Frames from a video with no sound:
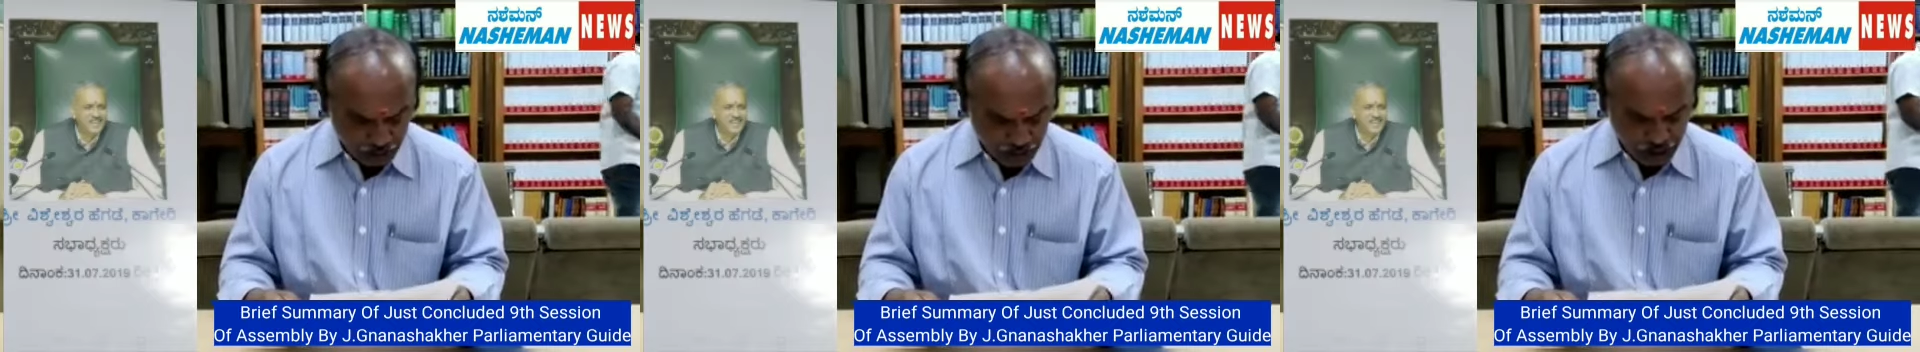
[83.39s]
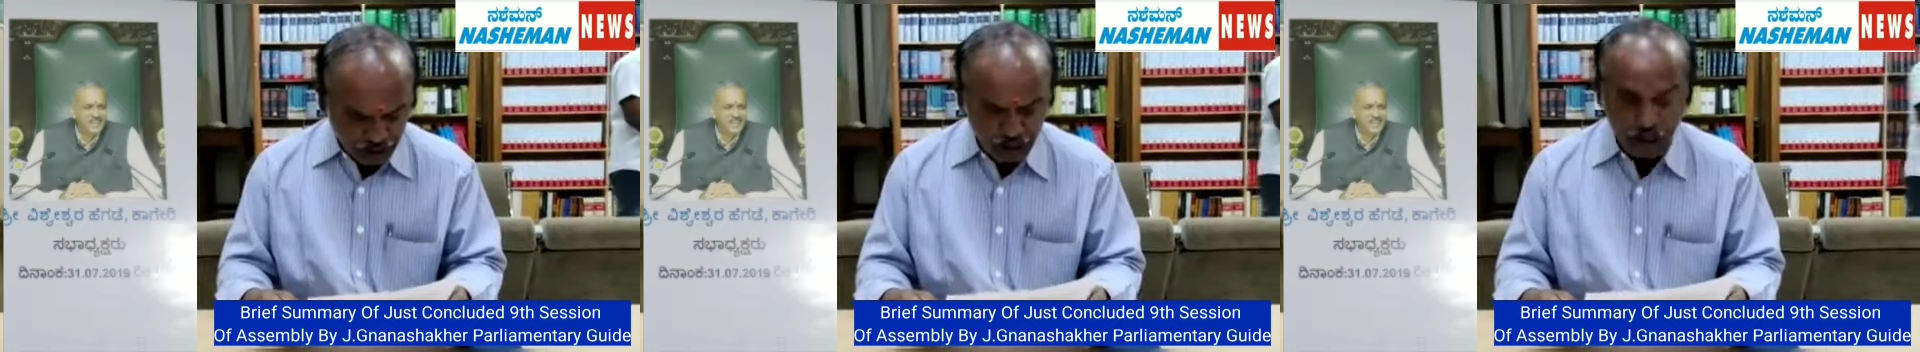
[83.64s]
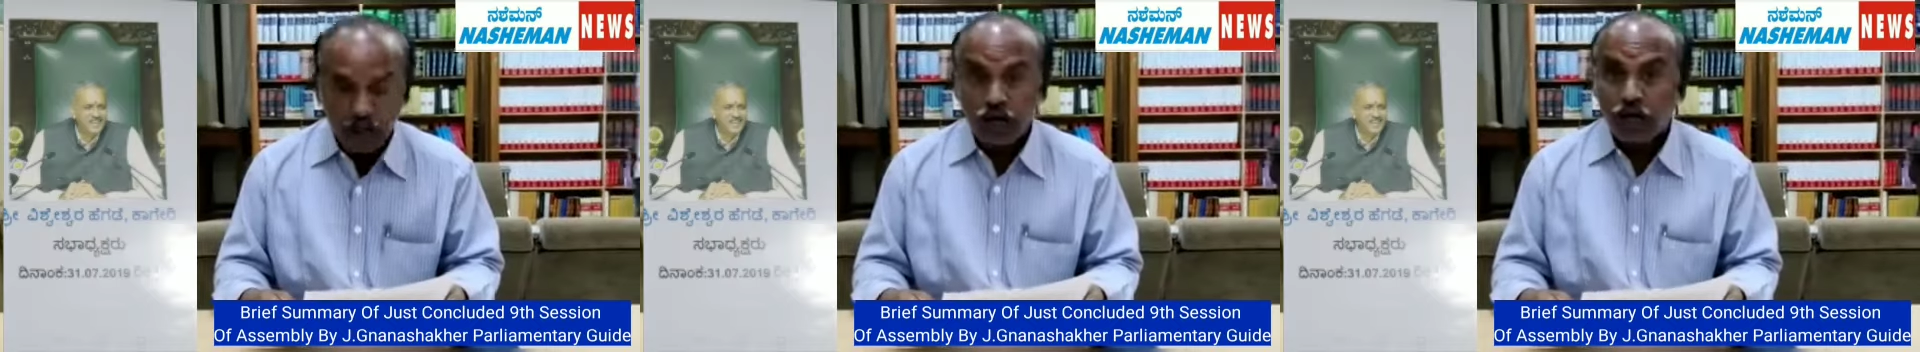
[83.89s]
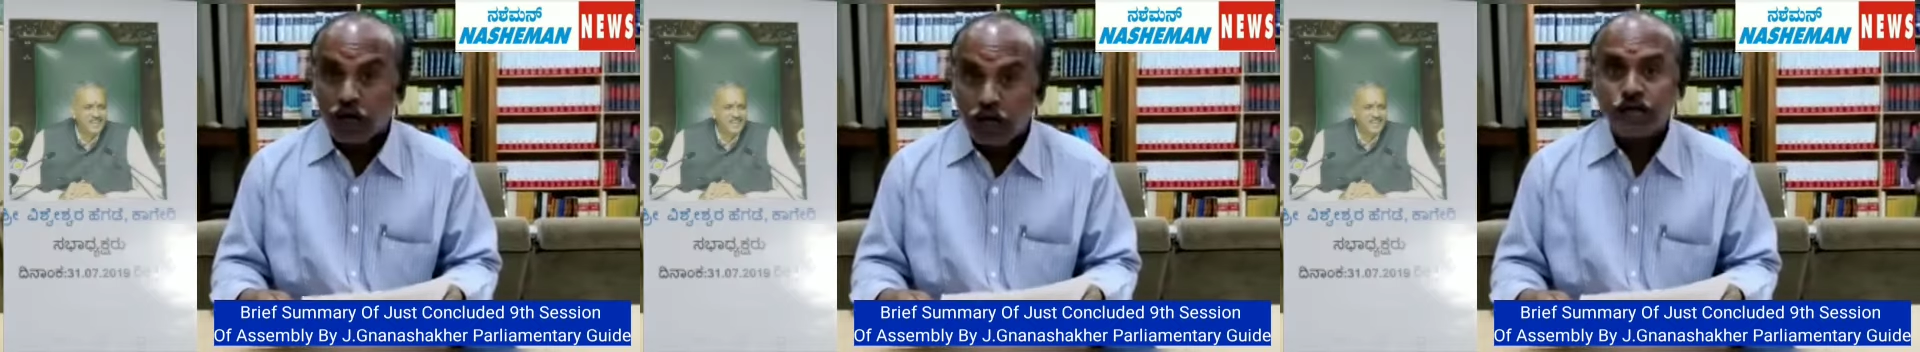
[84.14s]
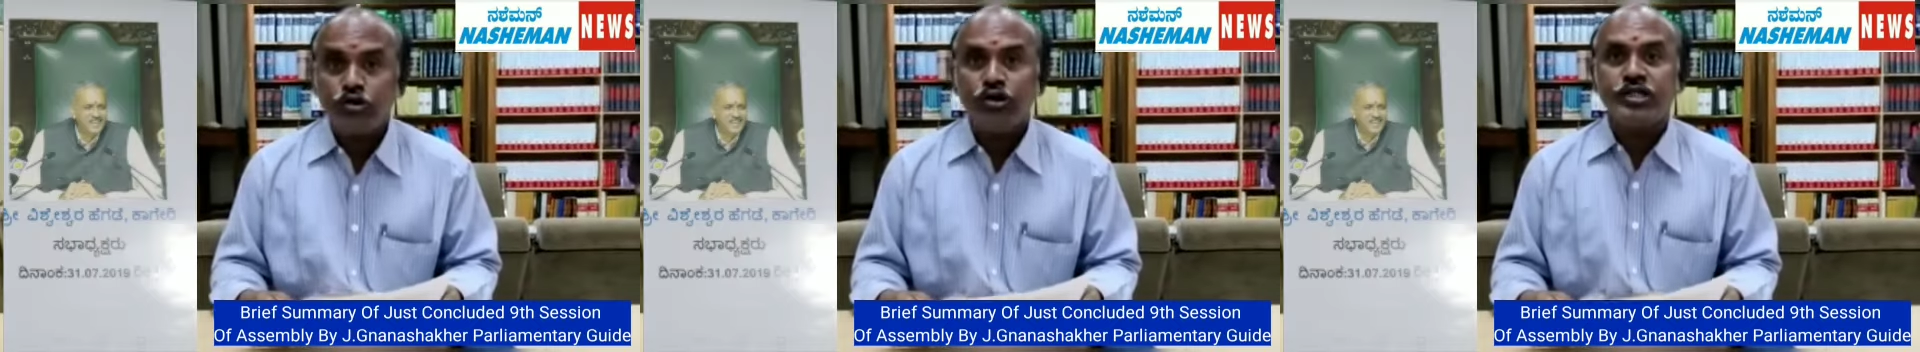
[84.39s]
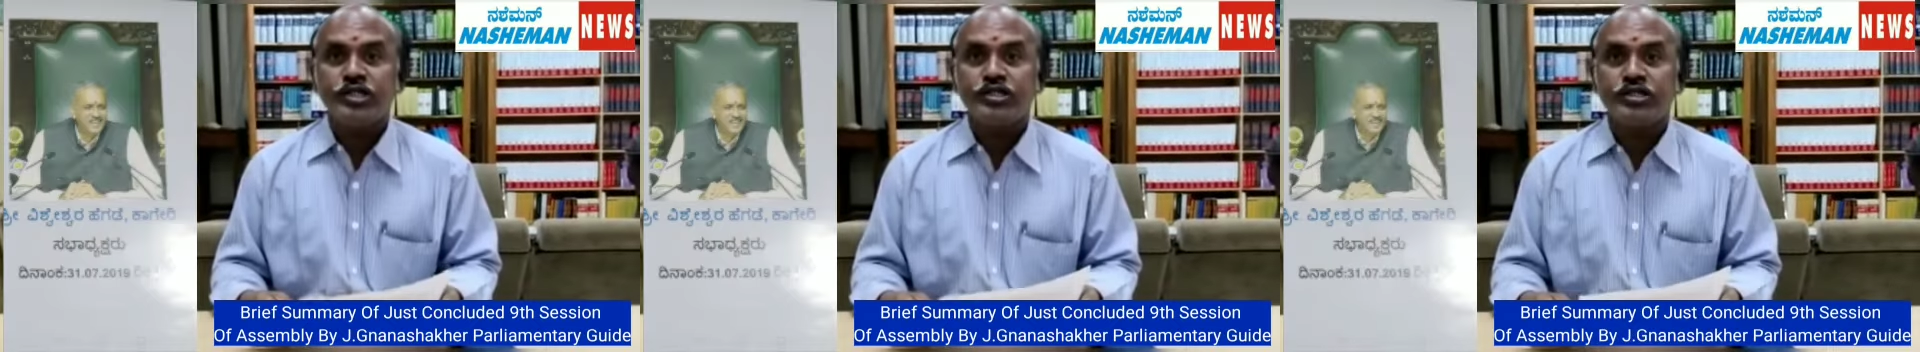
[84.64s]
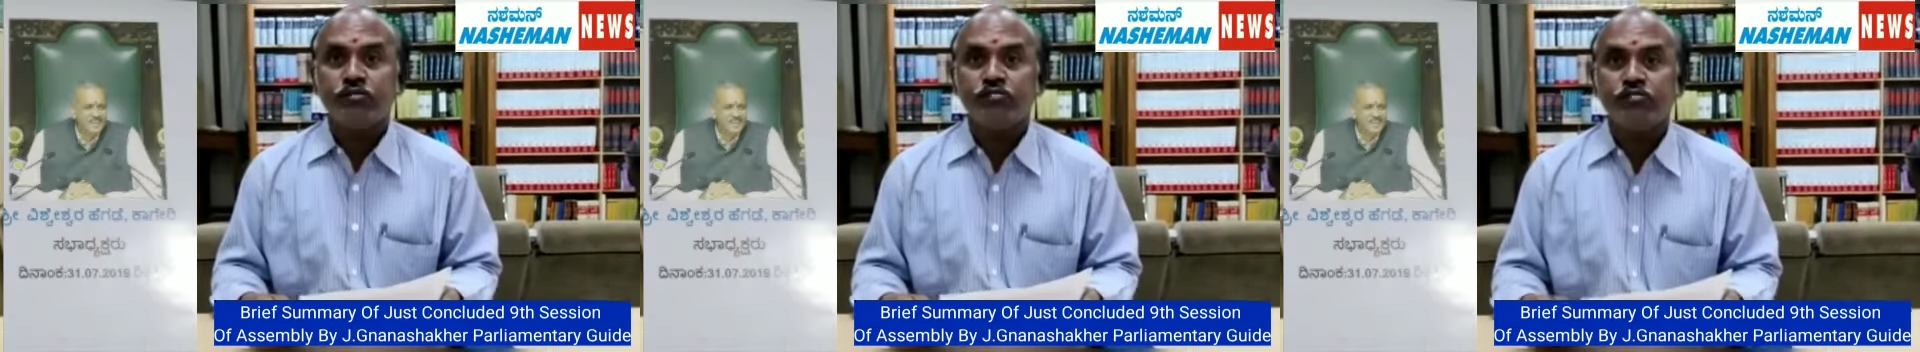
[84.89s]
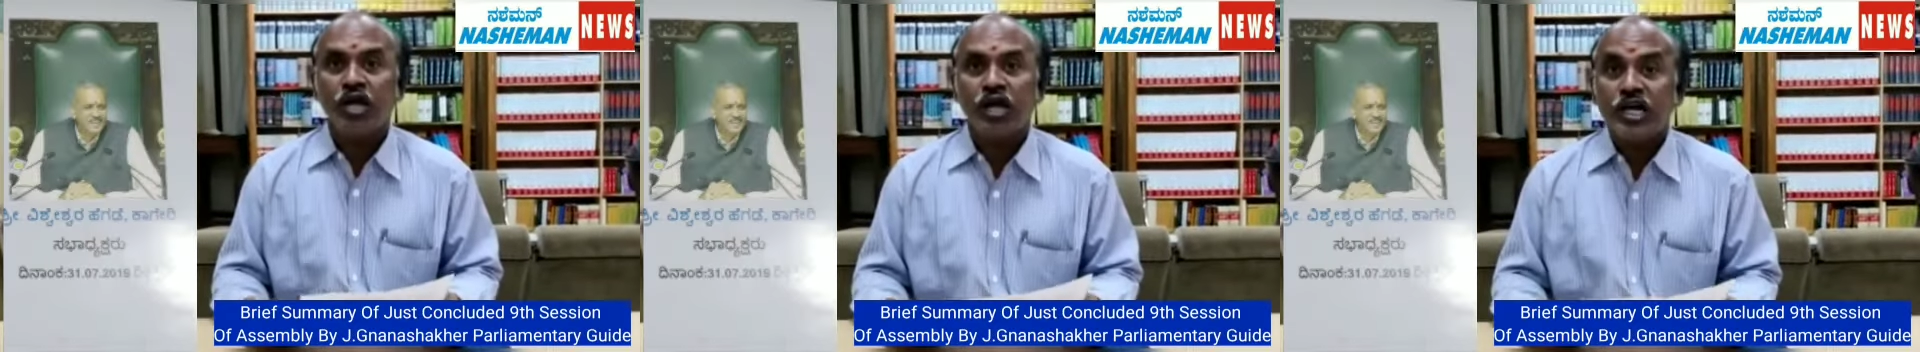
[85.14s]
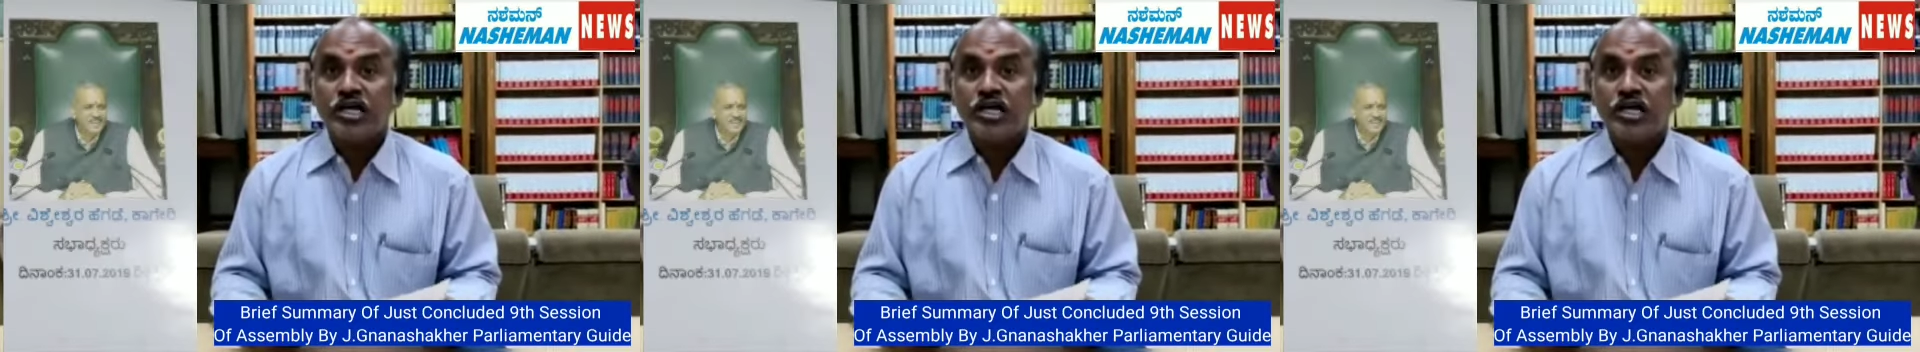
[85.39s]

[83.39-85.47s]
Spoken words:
really congratulated them.